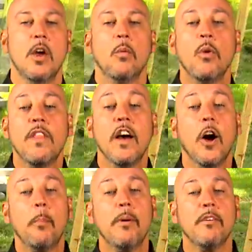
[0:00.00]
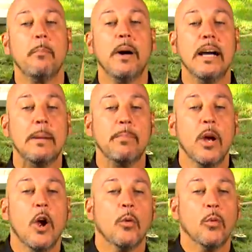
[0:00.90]
With the help of a pipe
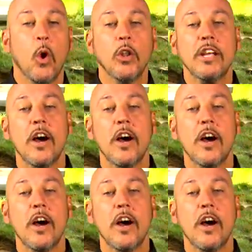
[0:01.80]
rolling